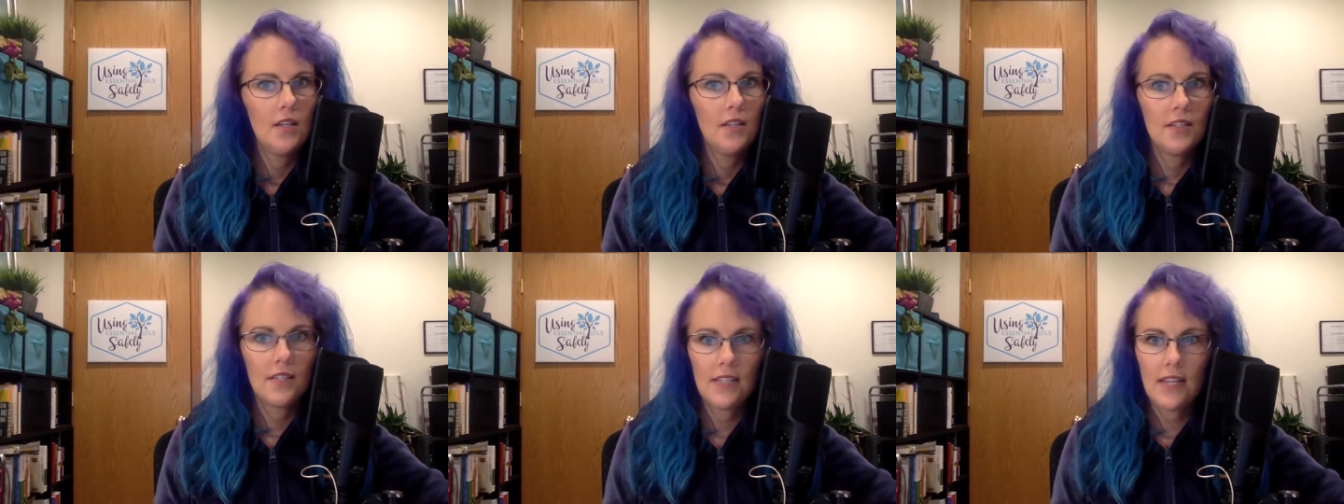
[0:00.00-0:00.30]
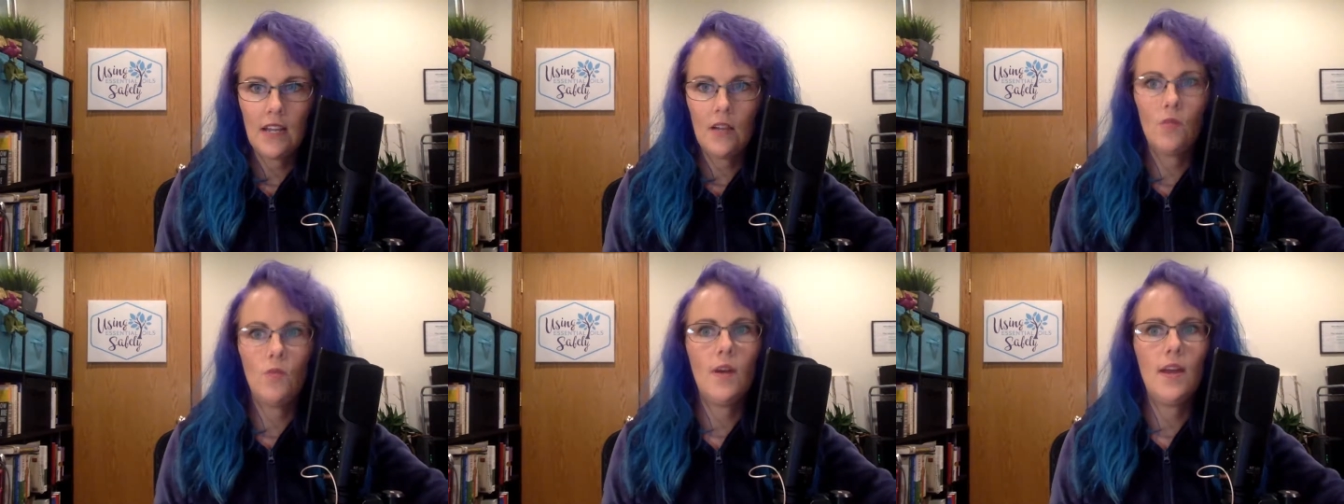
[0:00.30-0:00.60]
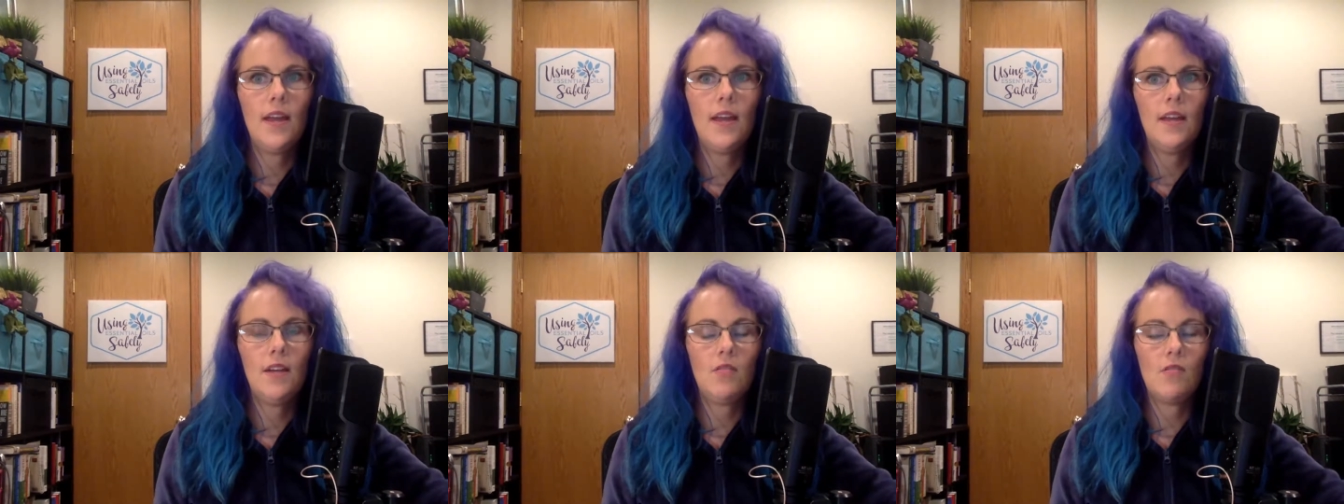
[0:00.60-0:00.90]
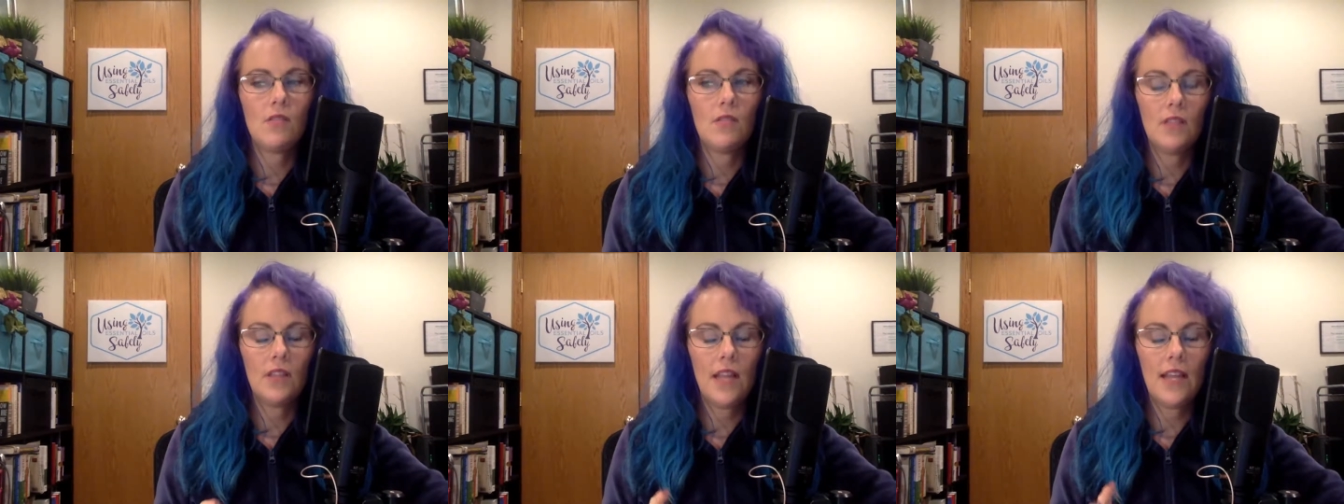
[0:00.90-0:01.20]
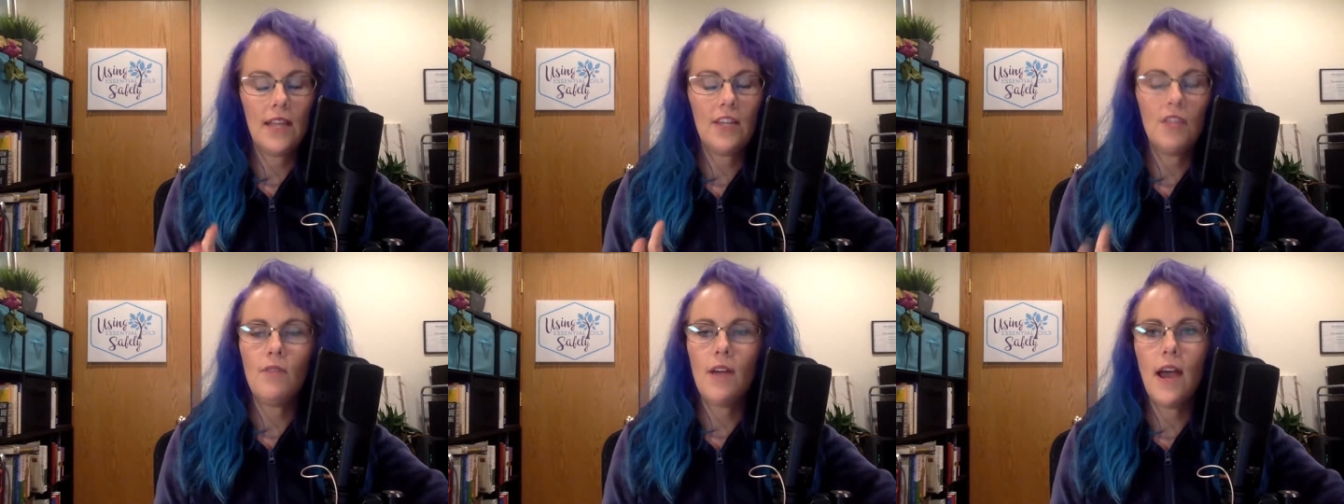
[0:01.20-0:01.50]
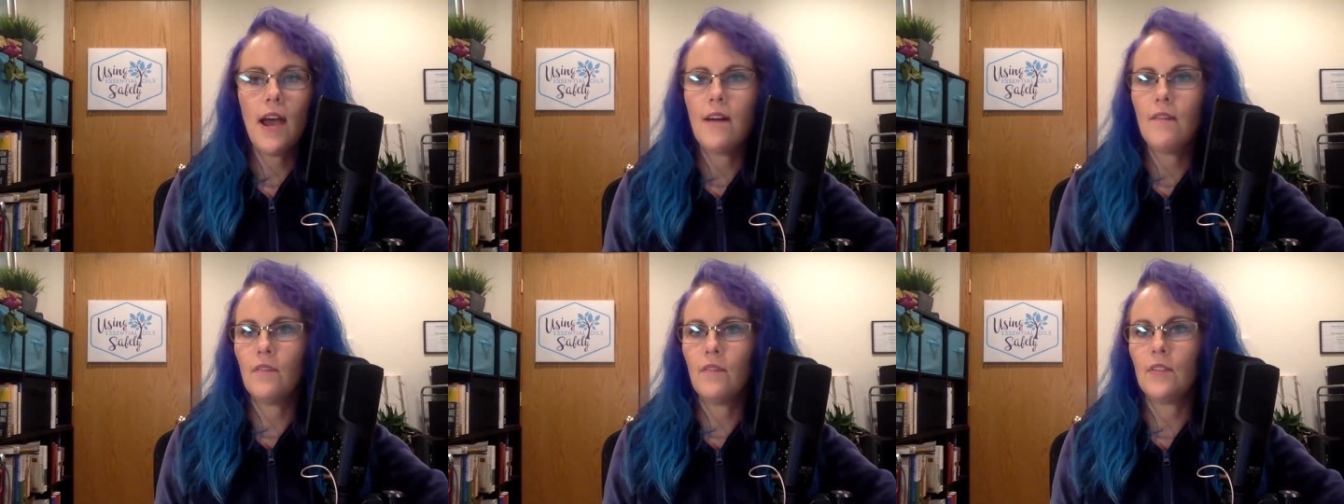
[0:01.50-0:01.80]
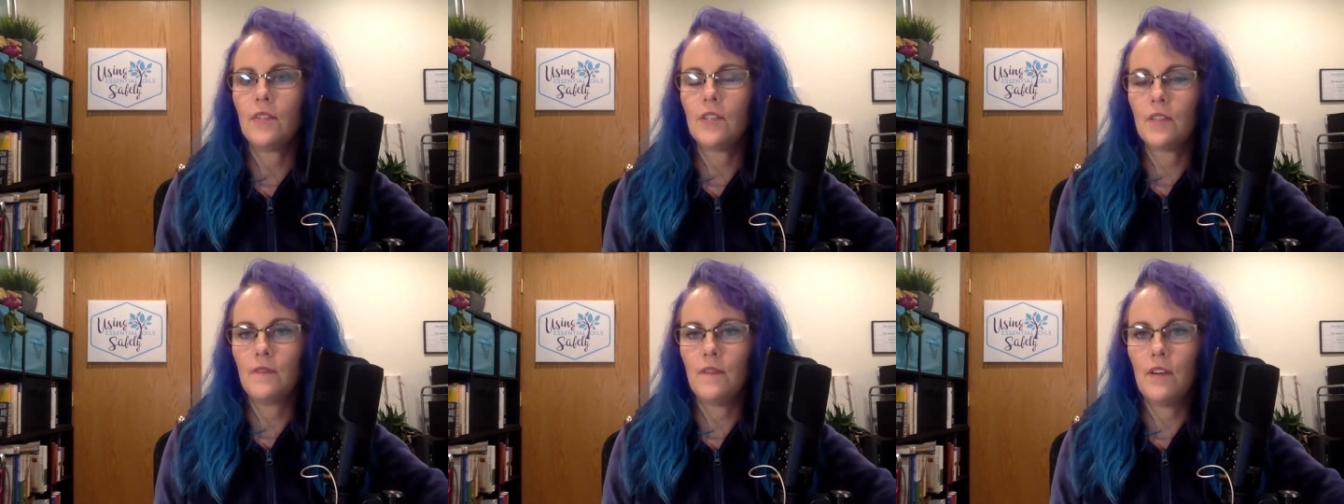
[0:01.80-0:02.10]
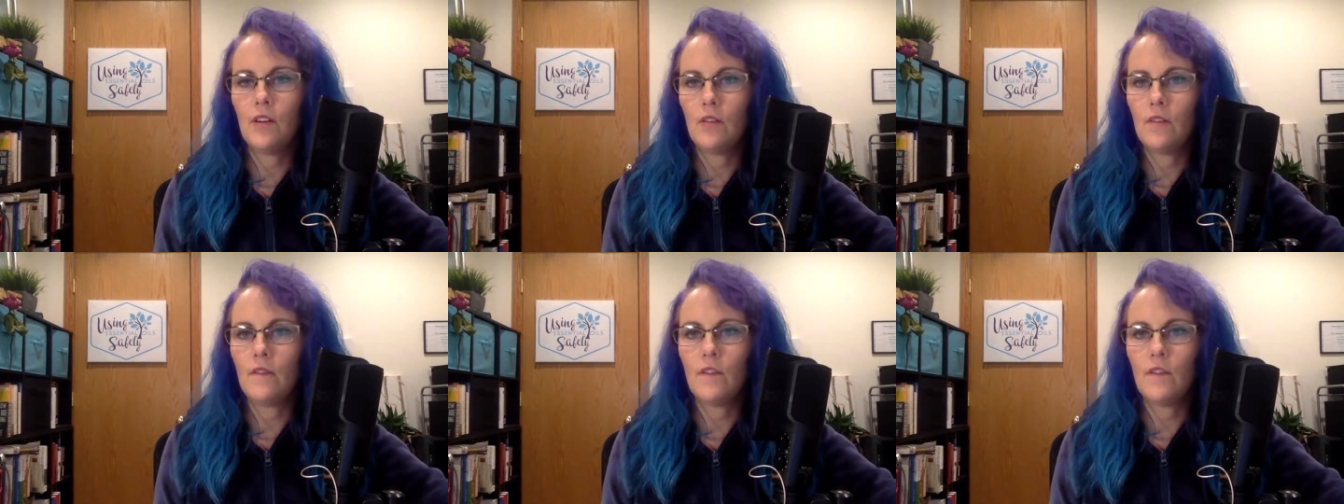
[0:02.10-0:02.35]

to stay away, or like you have a severe